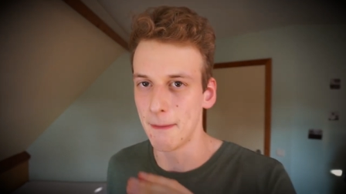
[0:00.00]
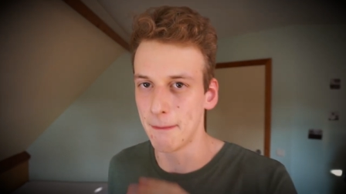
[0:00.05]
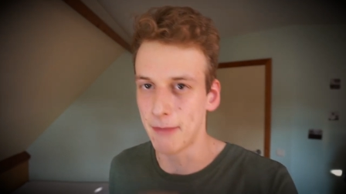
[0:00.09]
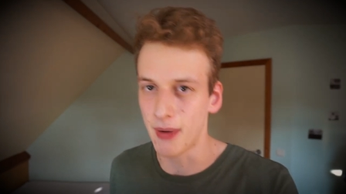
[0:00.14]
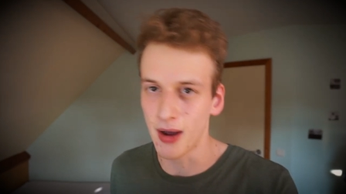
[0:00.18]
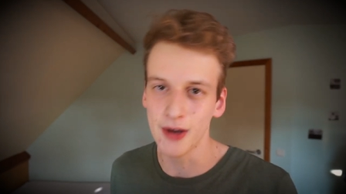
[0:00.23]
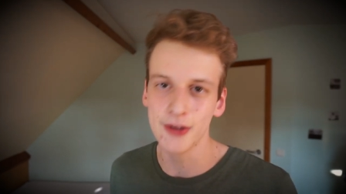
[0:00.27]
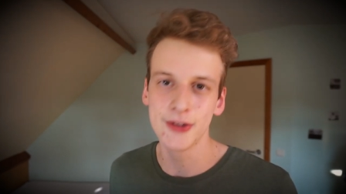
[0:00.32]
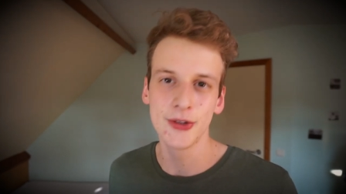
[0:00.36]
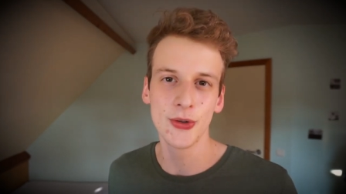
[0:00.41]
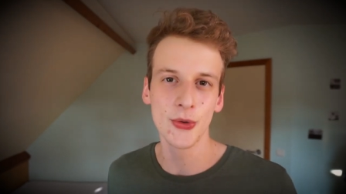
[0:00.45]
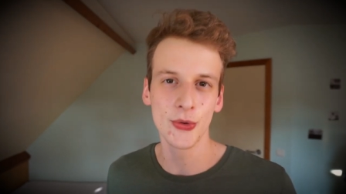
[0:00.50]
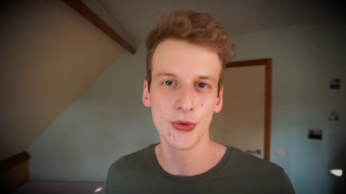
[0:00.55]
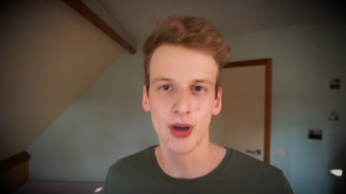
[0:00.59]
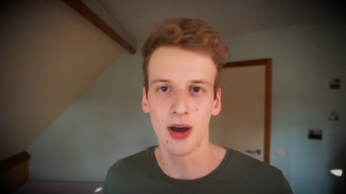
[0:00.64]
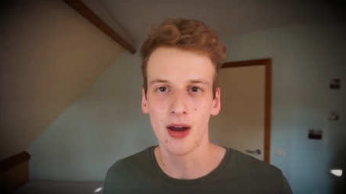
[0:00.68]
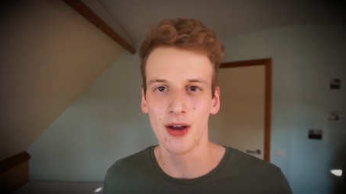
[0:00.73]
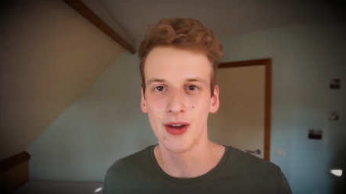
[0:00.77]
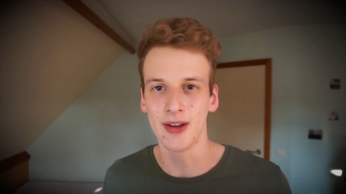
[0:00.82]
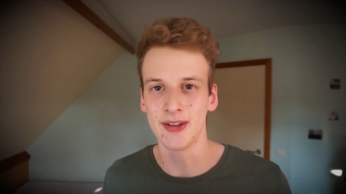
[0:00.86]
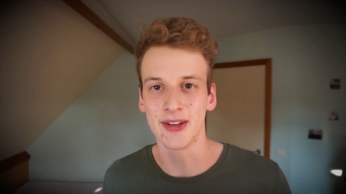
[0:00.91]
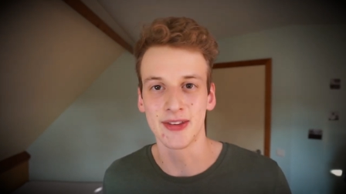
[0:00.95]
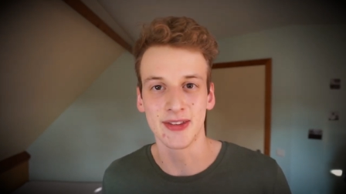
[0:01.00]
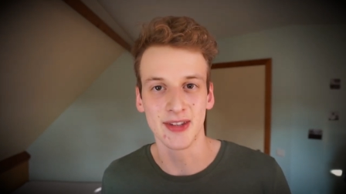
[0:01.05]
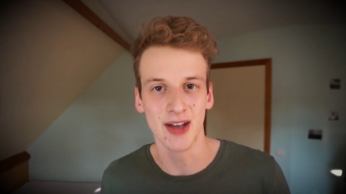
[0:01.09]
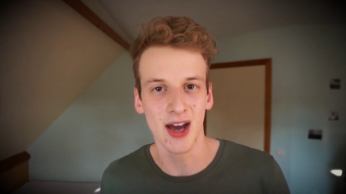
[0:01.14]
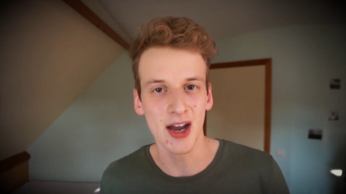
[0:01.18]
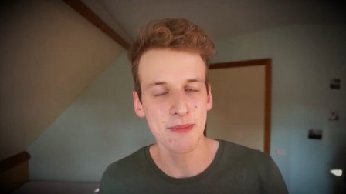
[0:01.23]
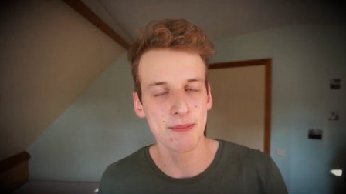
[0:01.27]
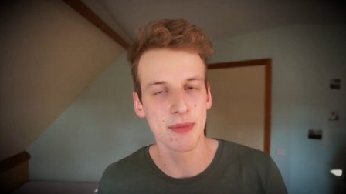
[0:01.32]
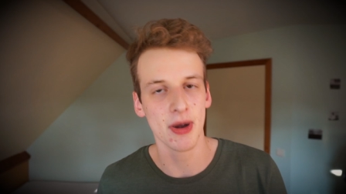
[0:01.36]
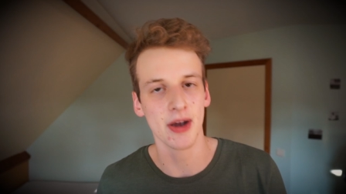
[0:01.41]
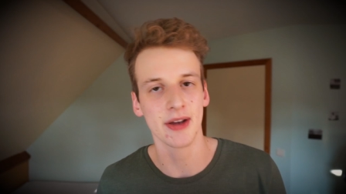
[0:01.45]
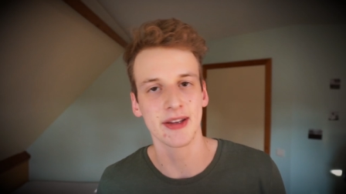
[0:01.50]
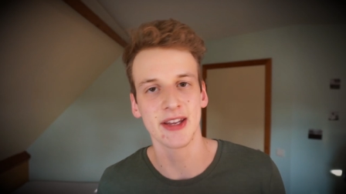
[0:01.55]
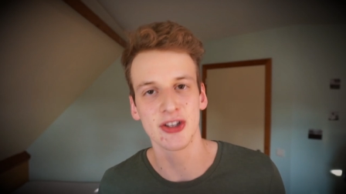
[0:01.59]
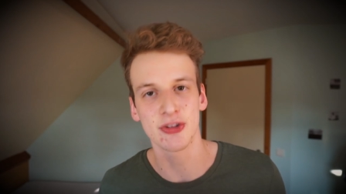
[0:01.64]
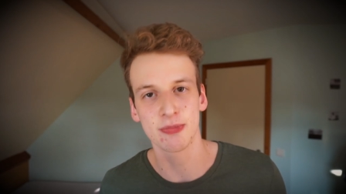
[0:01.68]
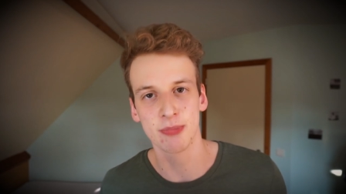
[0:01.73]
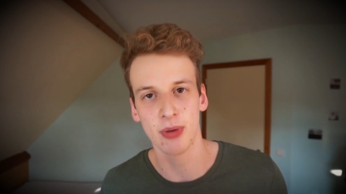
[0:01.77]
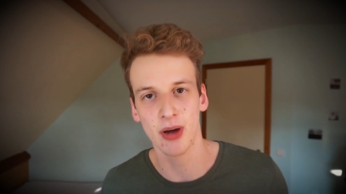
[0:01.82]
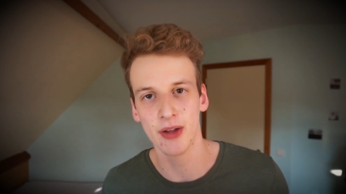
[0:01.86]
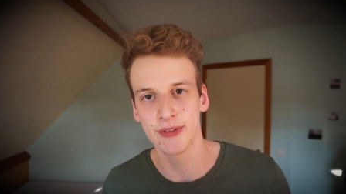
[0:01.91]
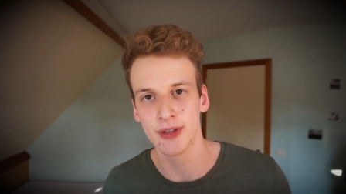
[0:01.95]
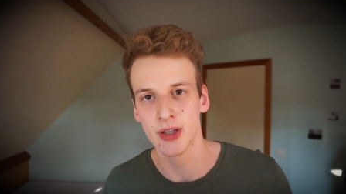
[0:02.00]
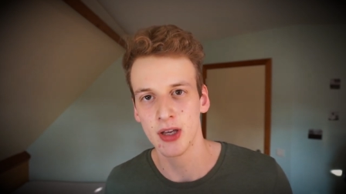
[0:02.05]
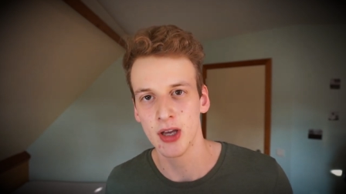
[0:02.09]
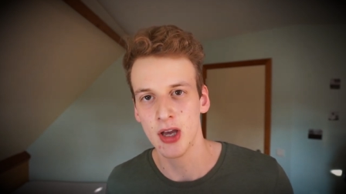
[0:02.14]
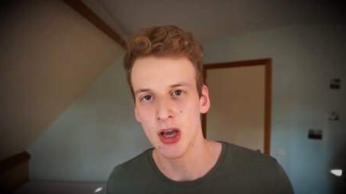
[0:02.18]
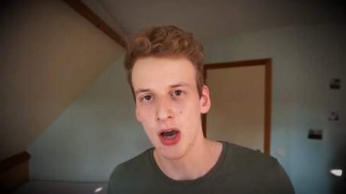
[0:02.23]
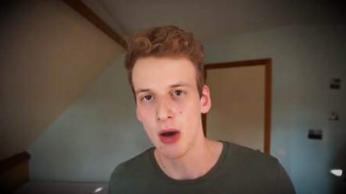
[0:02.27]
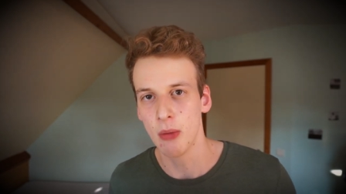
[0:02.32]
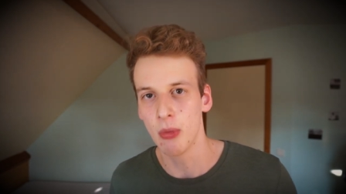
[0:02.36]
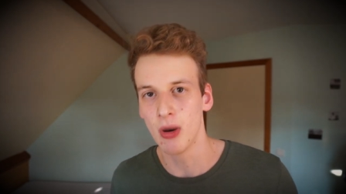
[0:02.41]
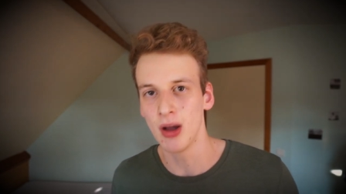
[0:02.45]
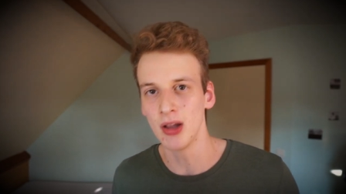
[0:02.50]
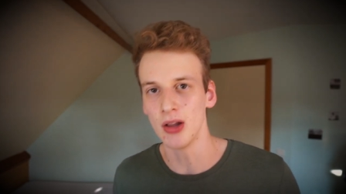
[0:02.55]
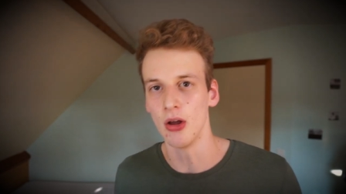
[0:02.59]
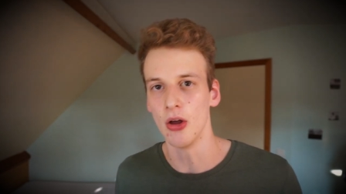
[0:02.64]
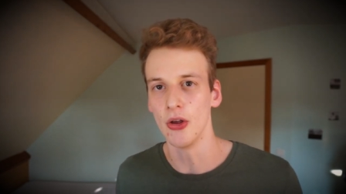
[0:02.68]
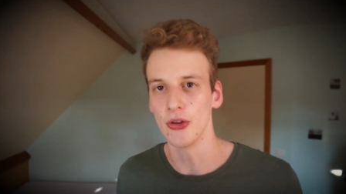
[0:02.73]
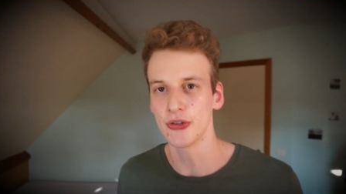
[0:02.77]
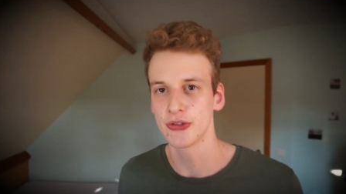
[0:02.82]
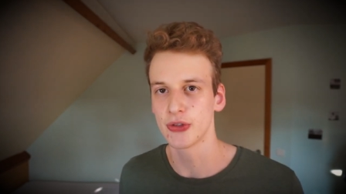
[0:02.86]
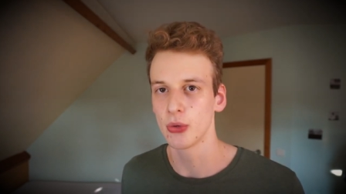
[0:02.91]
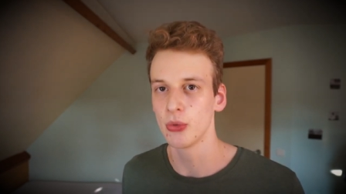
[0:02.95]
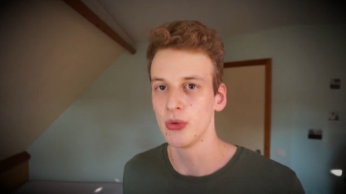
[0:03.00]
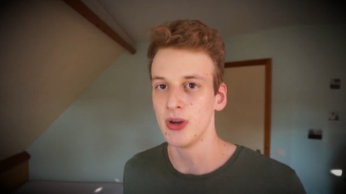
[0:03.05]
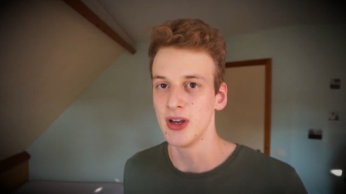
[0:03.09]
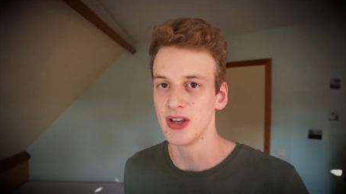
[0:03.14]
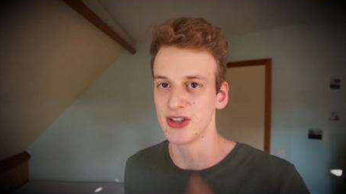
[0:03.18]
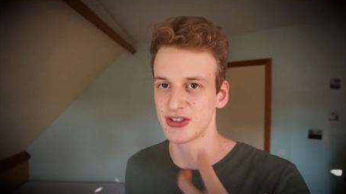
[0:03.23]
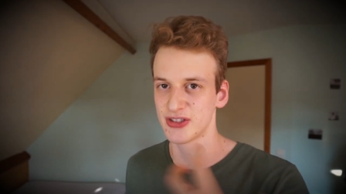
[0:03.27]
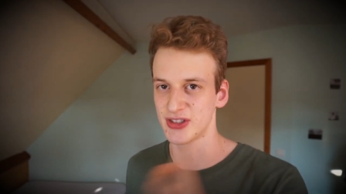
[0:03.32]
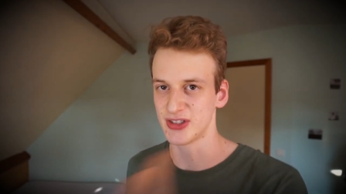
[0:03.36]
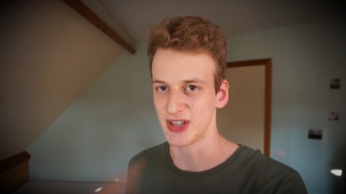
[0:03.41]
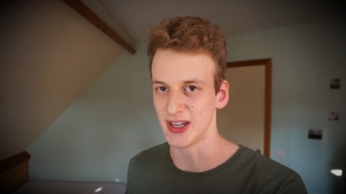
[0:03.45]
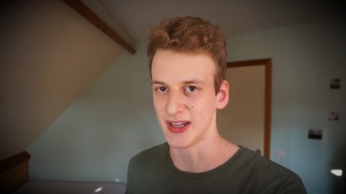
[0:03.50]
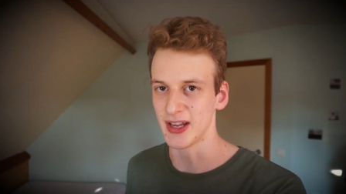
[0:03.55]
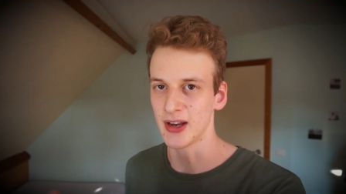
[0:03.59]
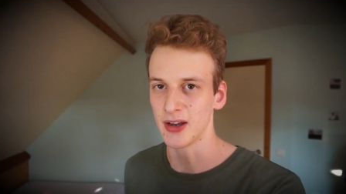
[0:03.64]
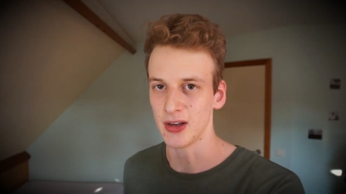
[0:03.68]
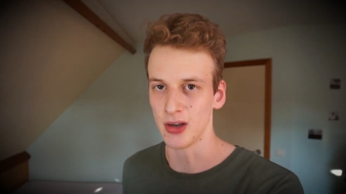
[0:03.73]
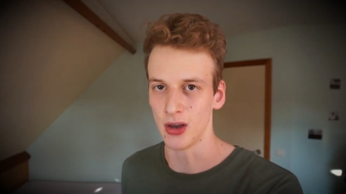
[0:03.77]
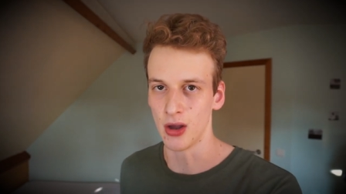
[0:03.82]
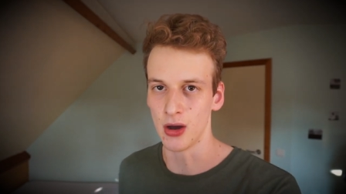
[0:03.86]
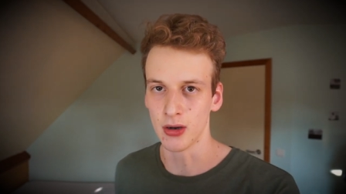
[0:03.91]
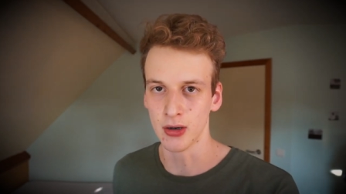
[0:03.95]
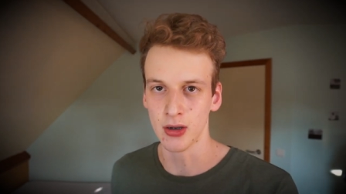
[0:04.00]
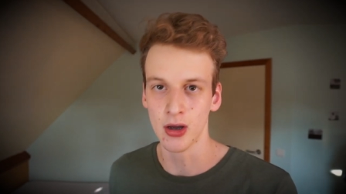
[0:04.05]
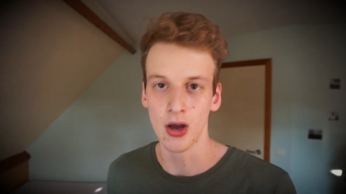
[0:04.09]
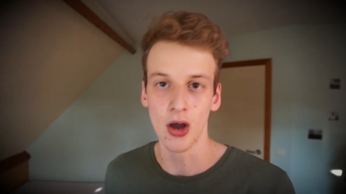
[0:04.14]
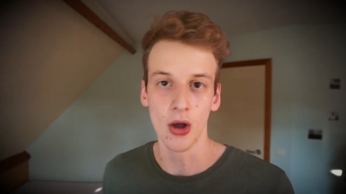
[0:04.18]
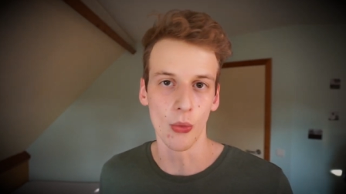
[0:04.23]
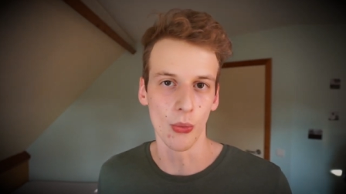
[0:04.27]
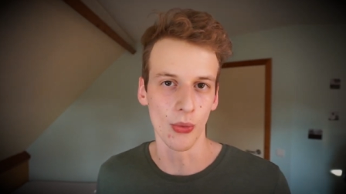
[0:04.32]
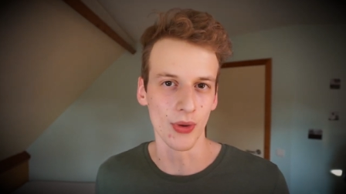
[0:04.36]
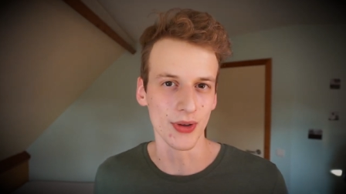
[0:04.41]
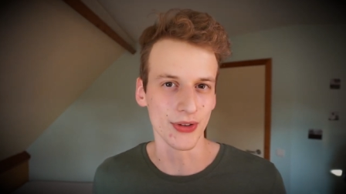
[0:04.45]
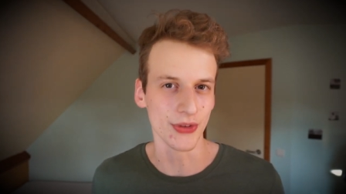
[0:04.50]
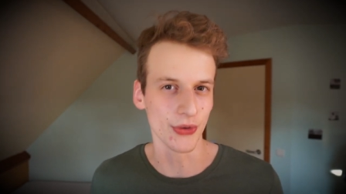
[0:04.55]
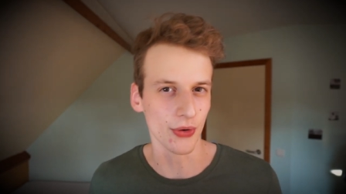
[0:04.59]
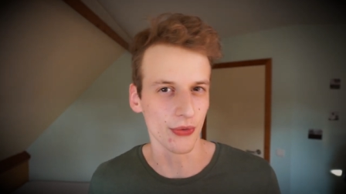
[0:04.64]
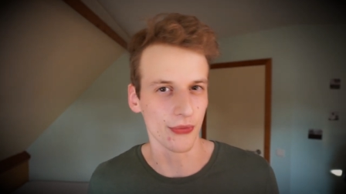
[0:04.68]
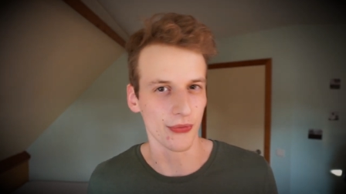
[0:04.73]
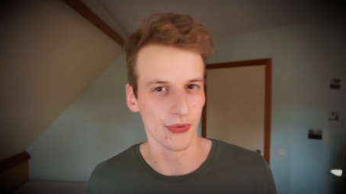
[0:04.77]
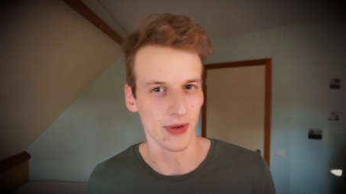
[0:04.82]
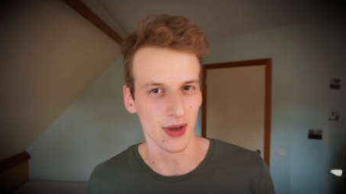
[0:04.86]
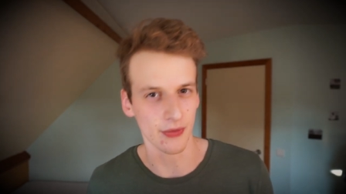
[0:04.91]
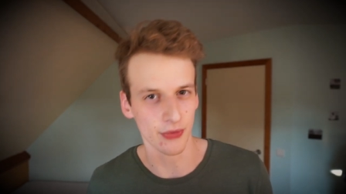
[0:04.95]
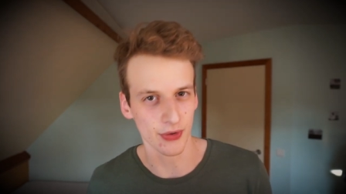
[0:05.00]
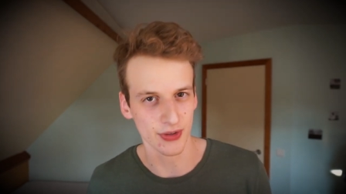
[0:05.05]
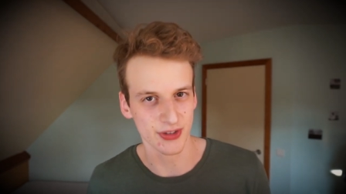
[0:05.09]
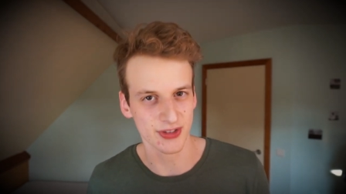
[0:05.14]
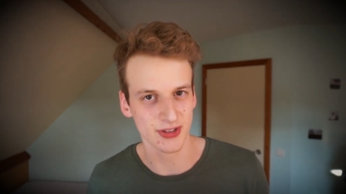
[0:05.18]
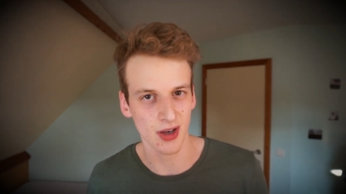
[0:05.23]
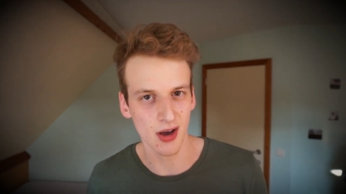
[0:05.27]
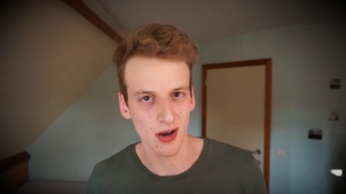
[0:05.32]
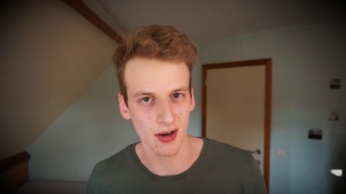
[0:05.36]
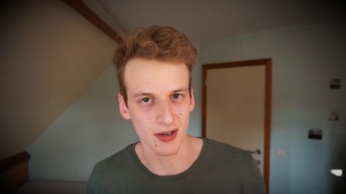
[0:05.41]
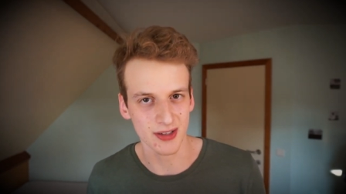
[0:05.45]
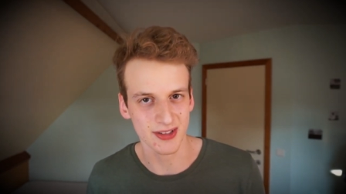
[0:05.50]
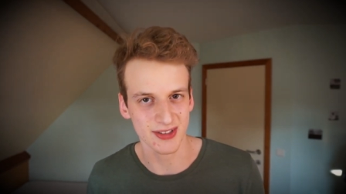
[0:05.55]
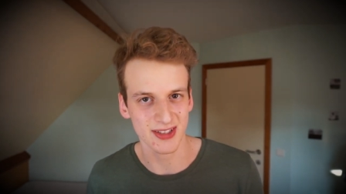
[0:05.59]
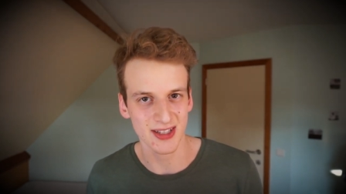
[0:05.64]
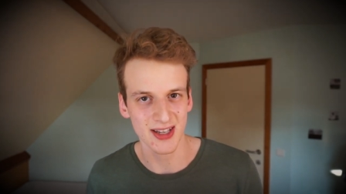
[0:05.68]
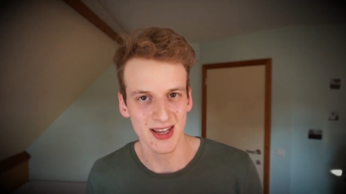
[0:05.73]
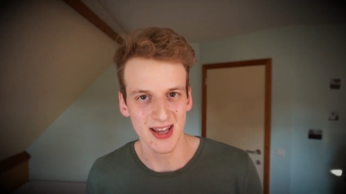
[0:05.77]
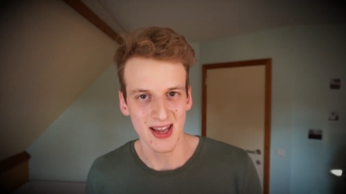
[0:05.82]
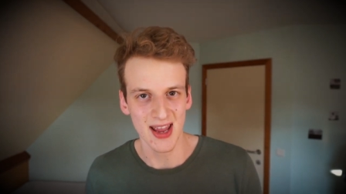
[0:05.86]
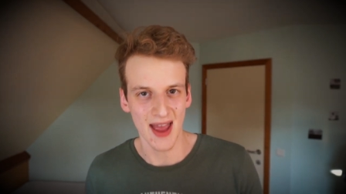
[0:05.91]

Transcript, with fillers: park your car in a tight parking spot while also singing along with your favorite songs.